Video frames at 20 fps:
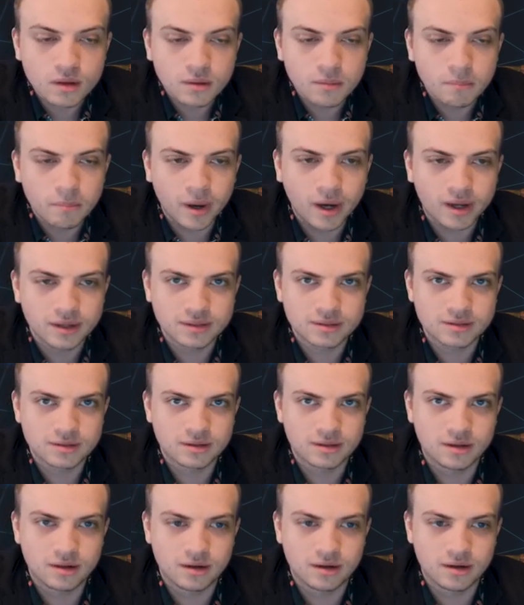but
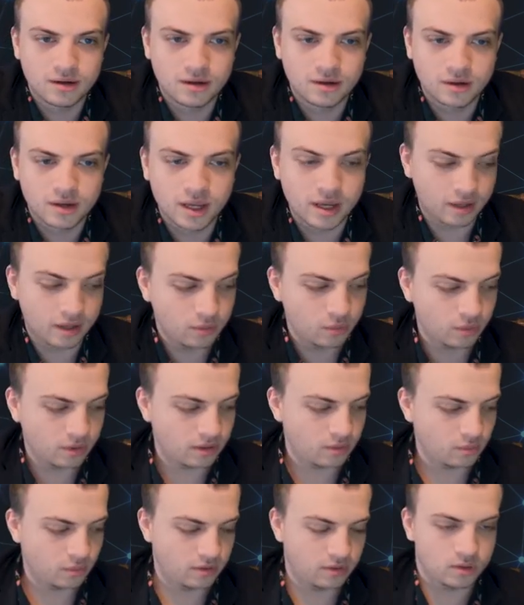okay,
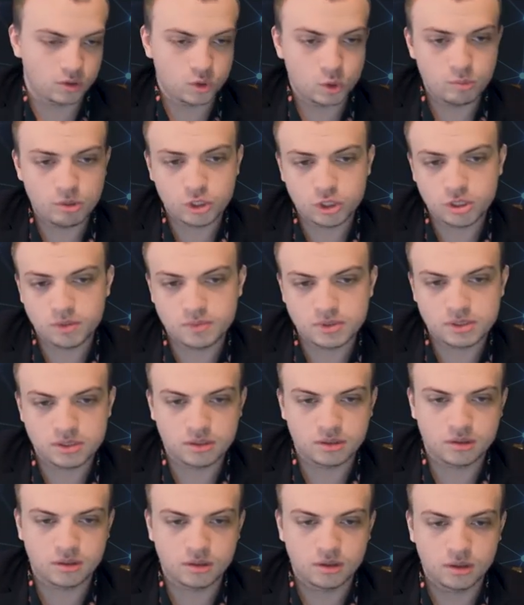with the two bishops
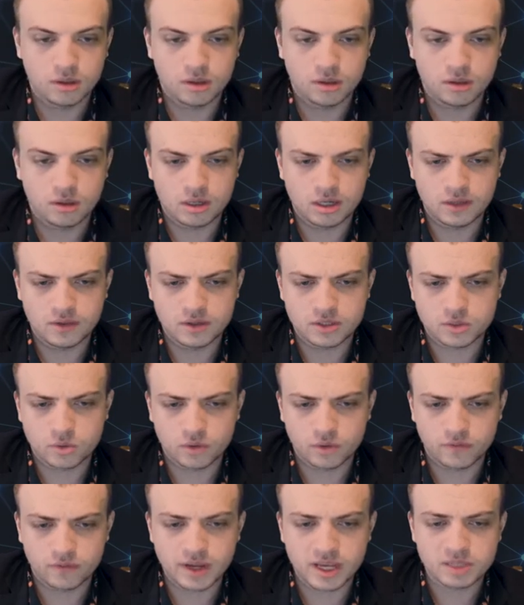and this
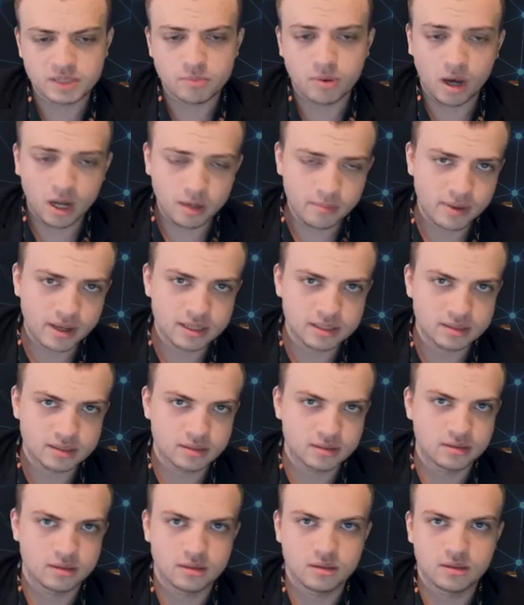sort of nice pawn
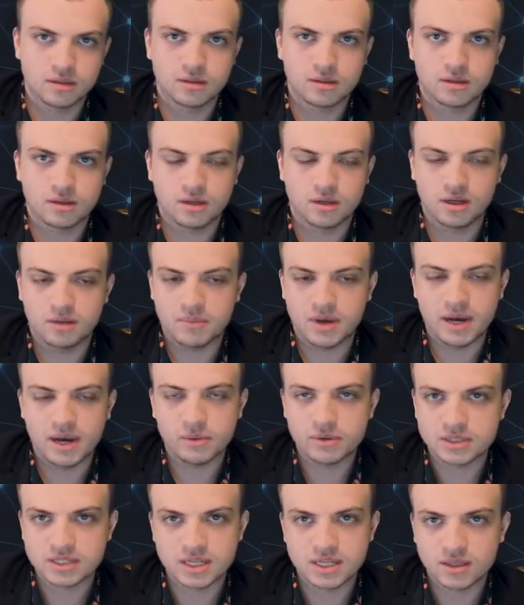mass, I
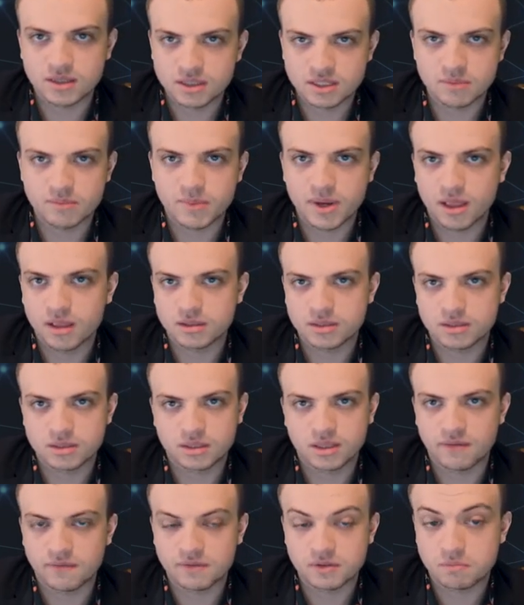would say that this imbalance
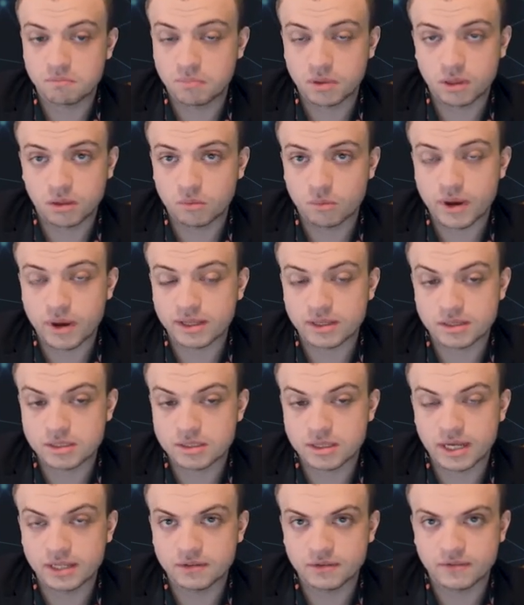gives white a
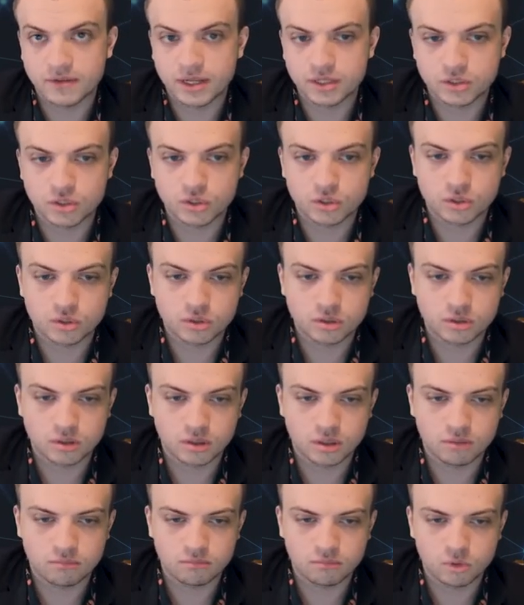slight advantage.
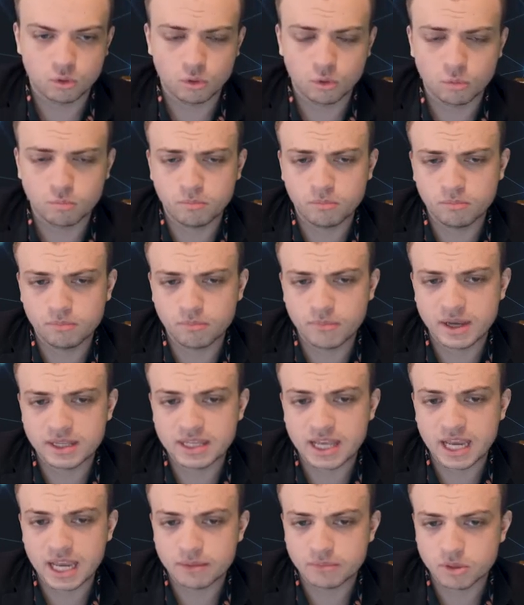You
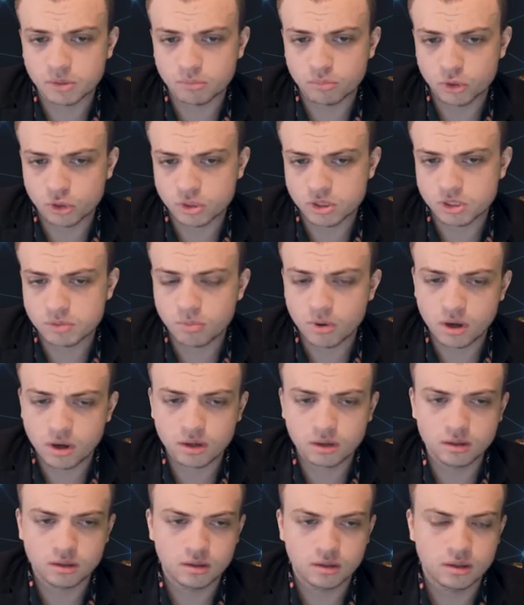might aim to push this
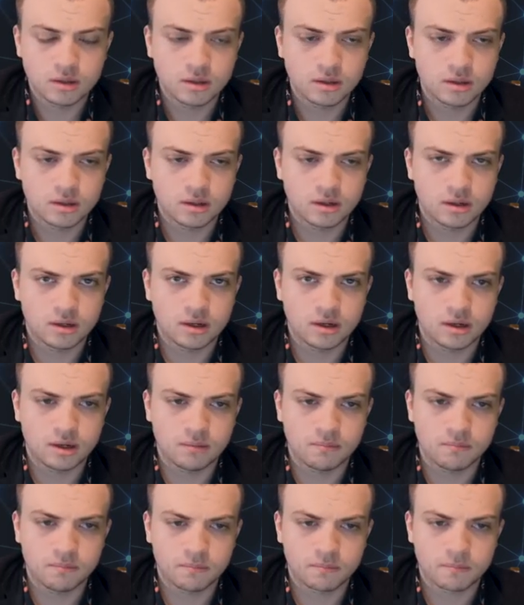pawn.
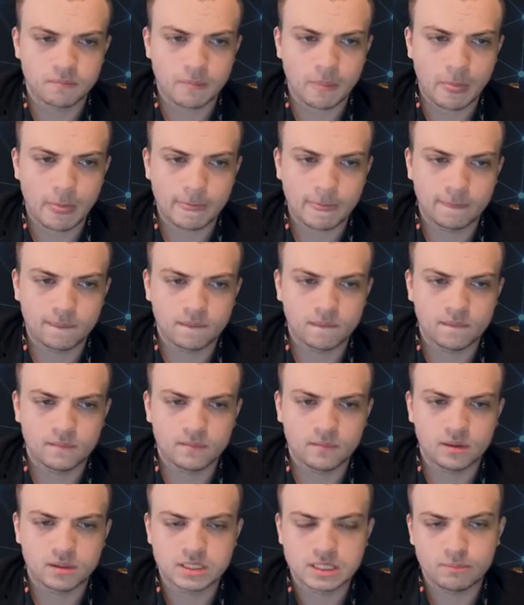
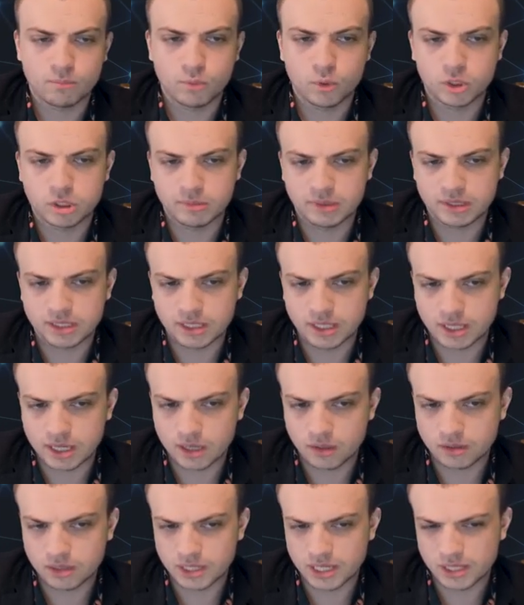At some point, you might kick
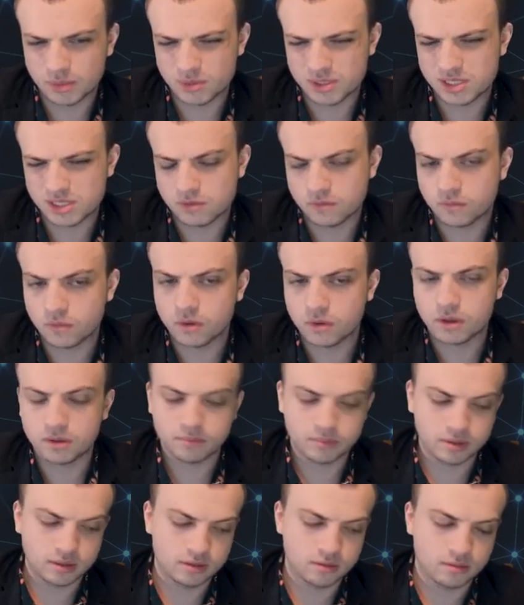out the knight with
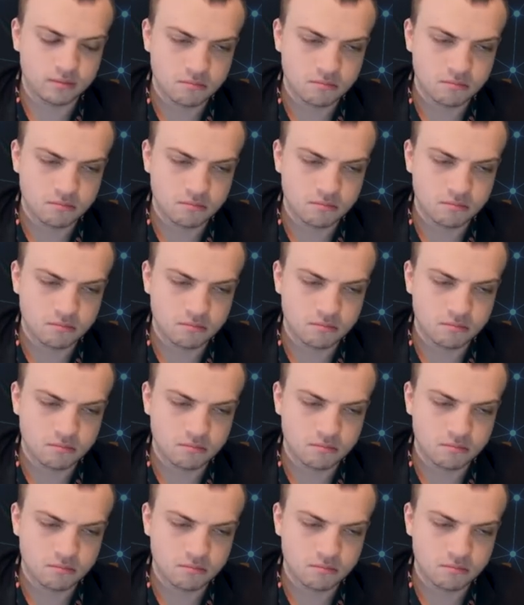c4, but